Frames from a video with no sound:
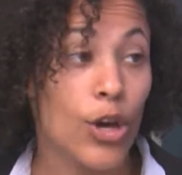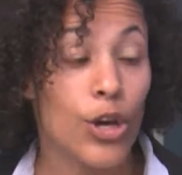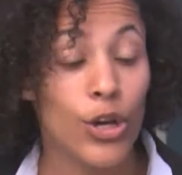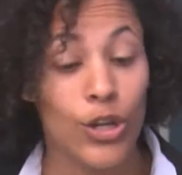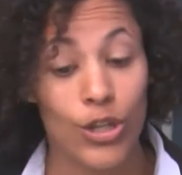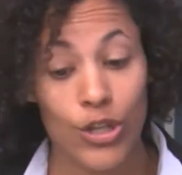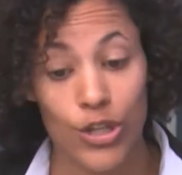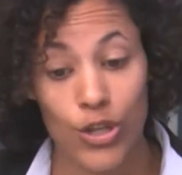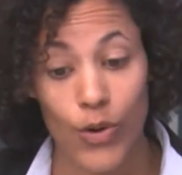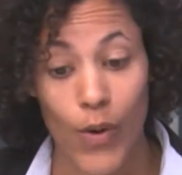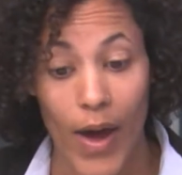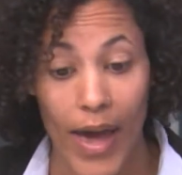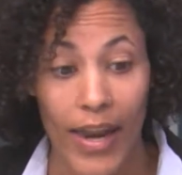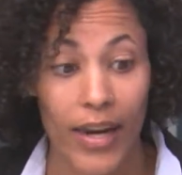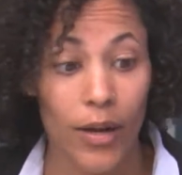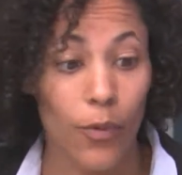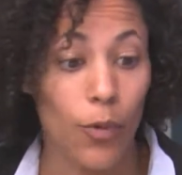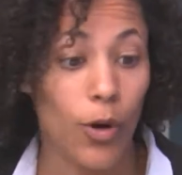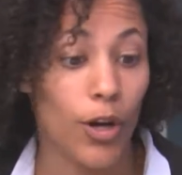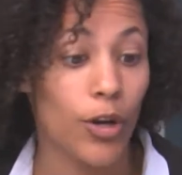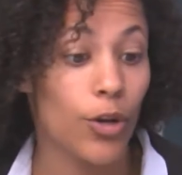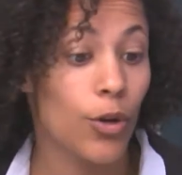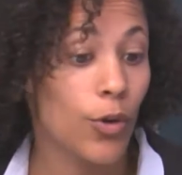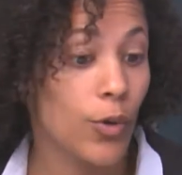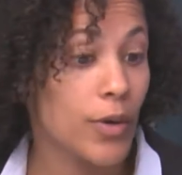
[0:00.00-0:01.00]
So
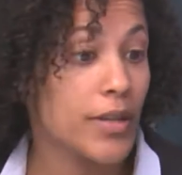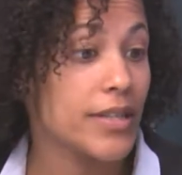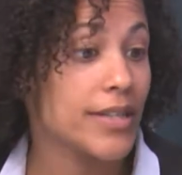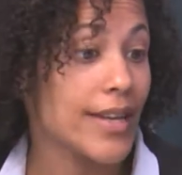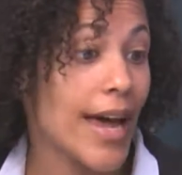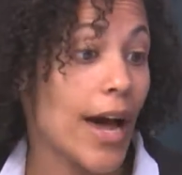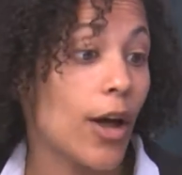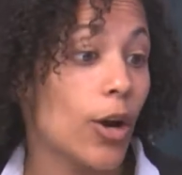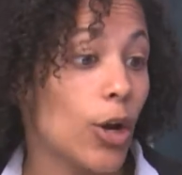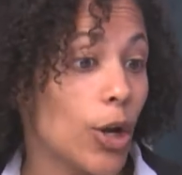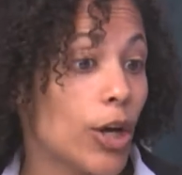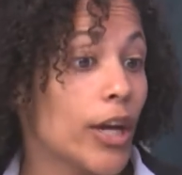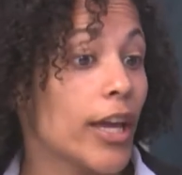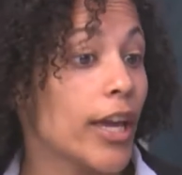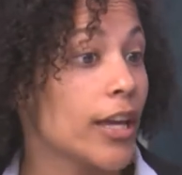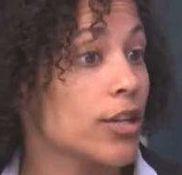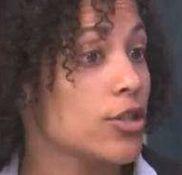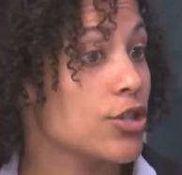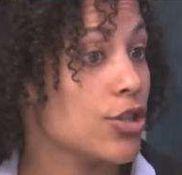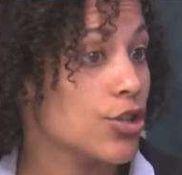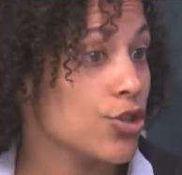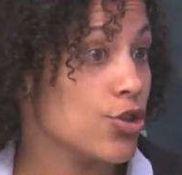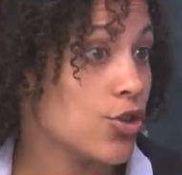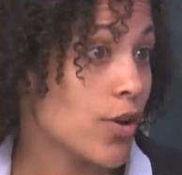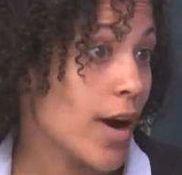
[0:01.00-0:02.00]
anyone who is now looking
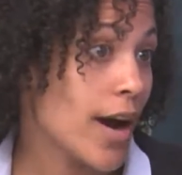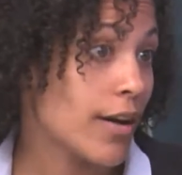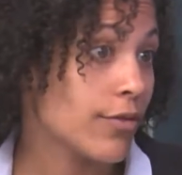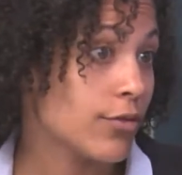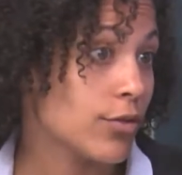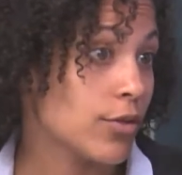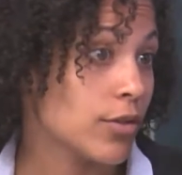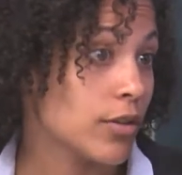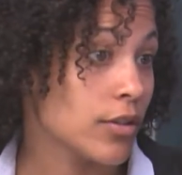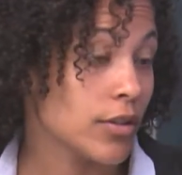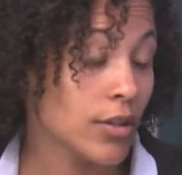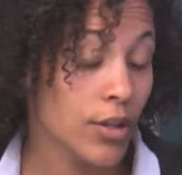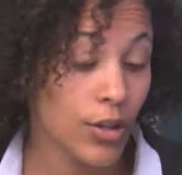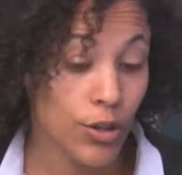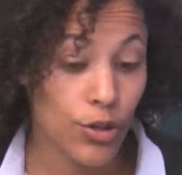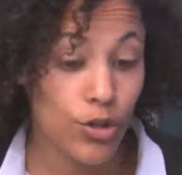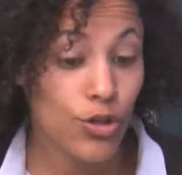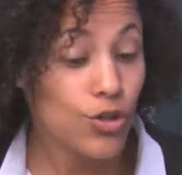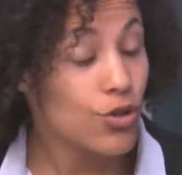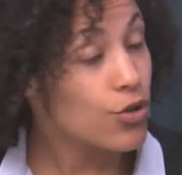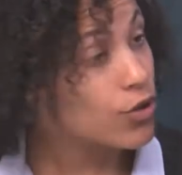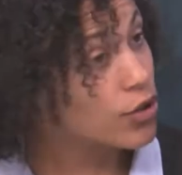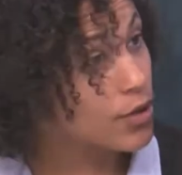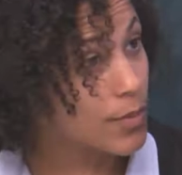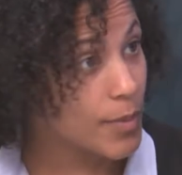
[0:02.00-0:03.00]
to travel
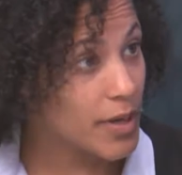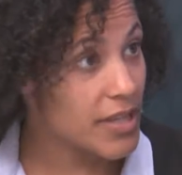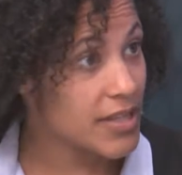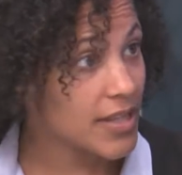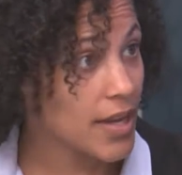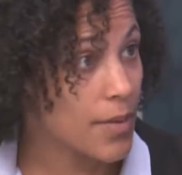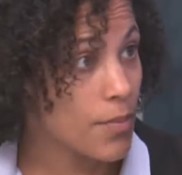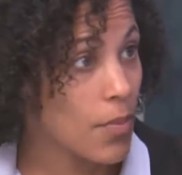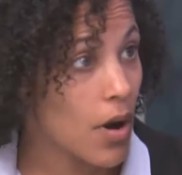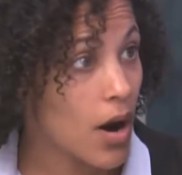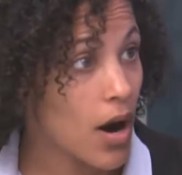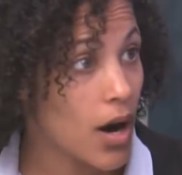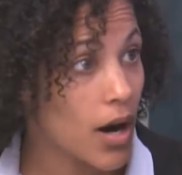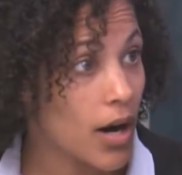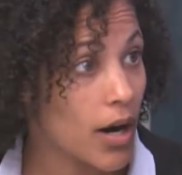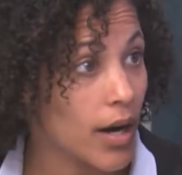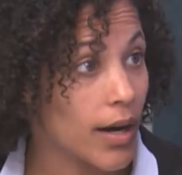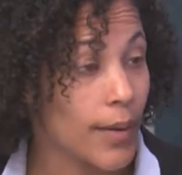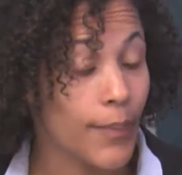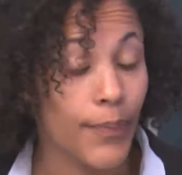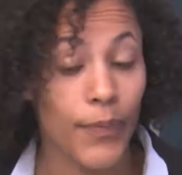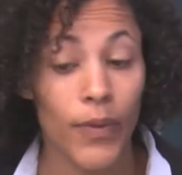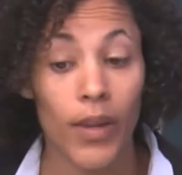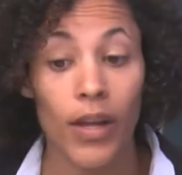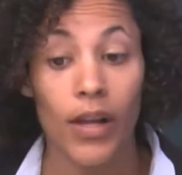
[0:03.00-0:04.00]
to the Masai
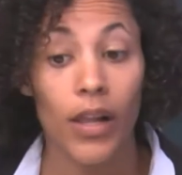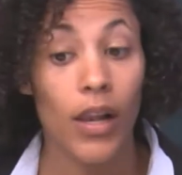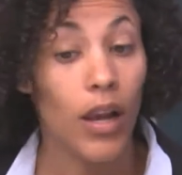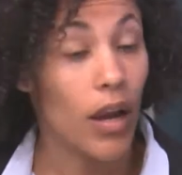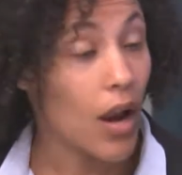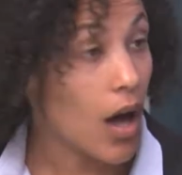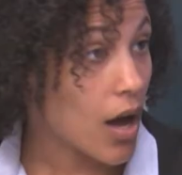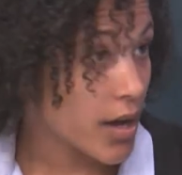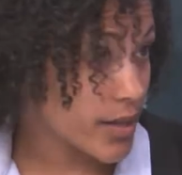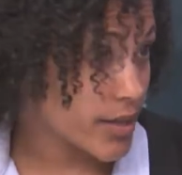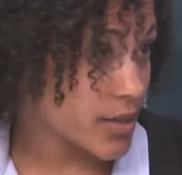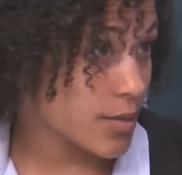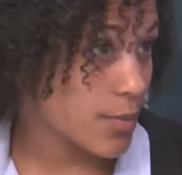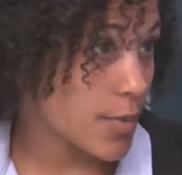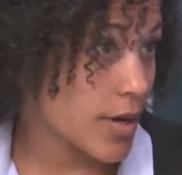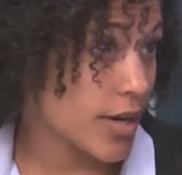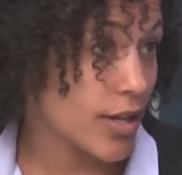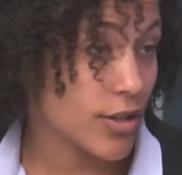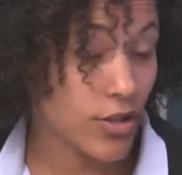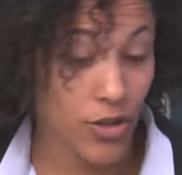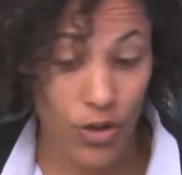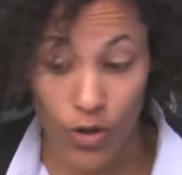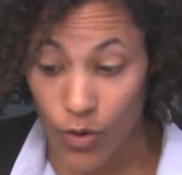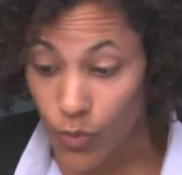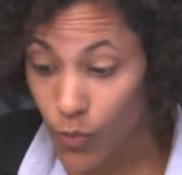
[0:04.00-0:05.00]
Mara last minute,
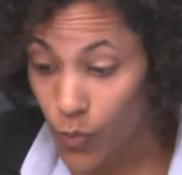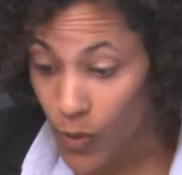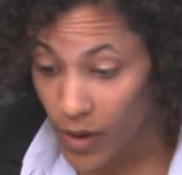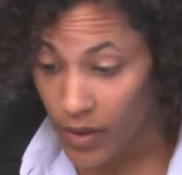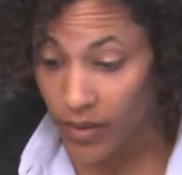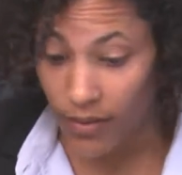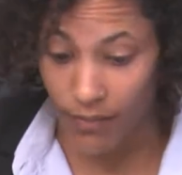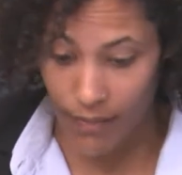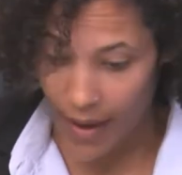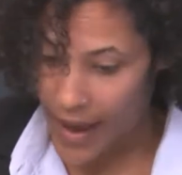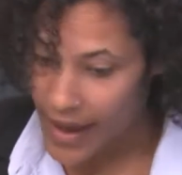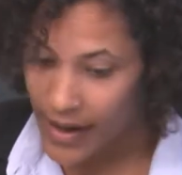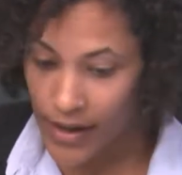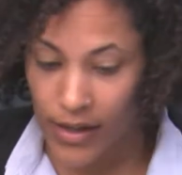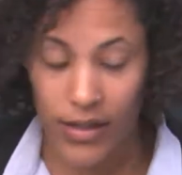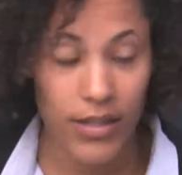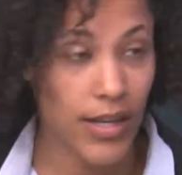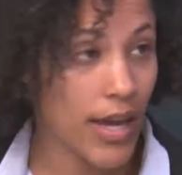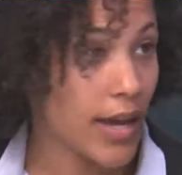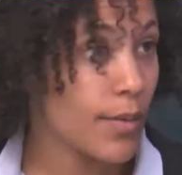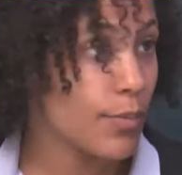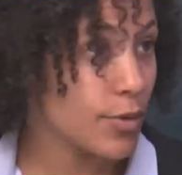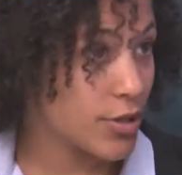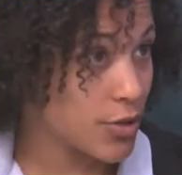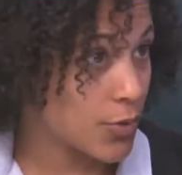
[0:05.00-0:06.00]
so with any
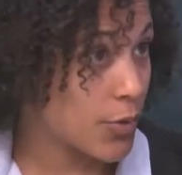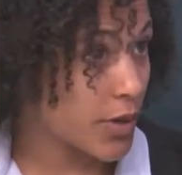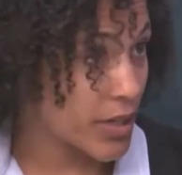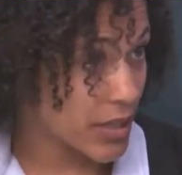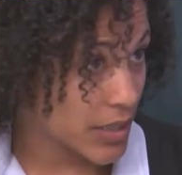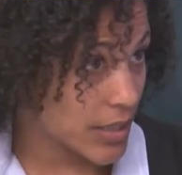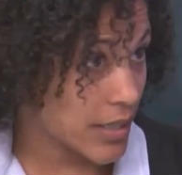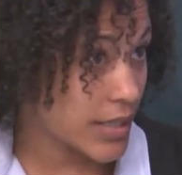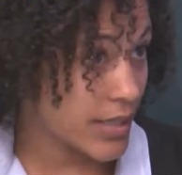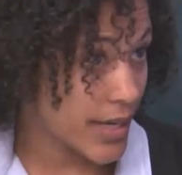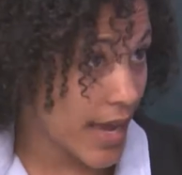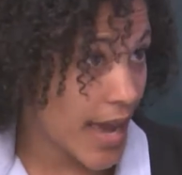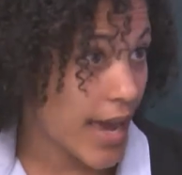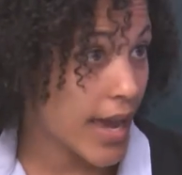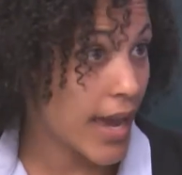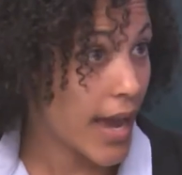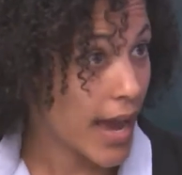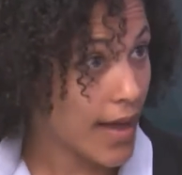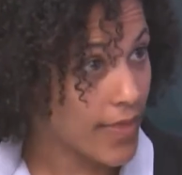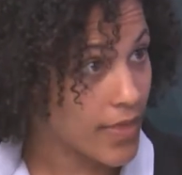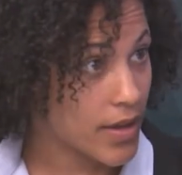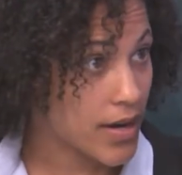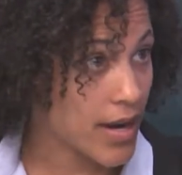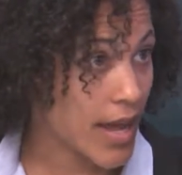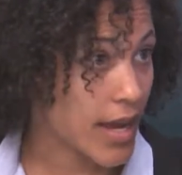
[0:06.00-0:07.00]
day between today
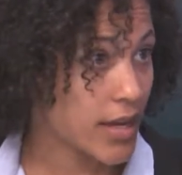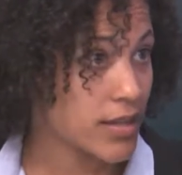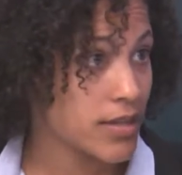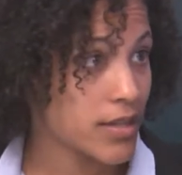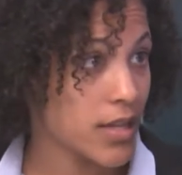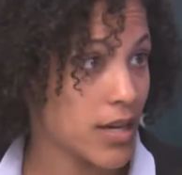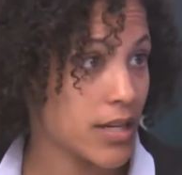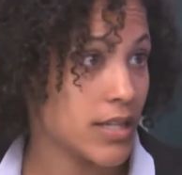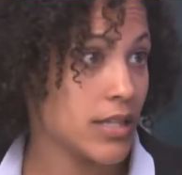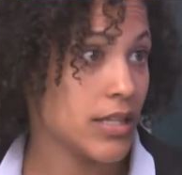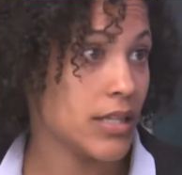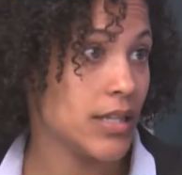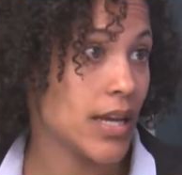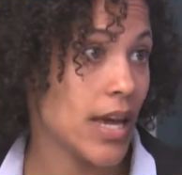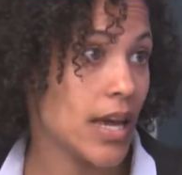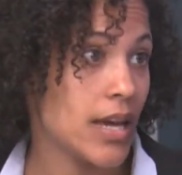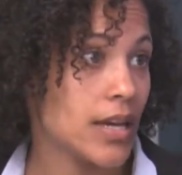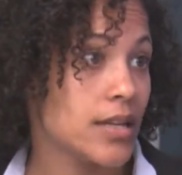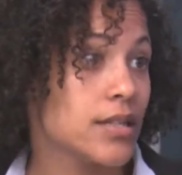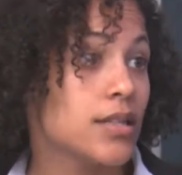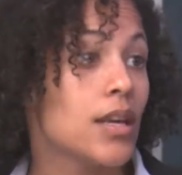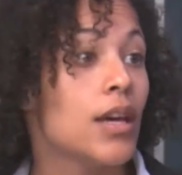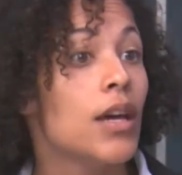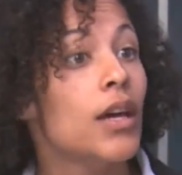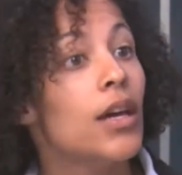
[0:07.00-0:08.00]
and the next 30 days,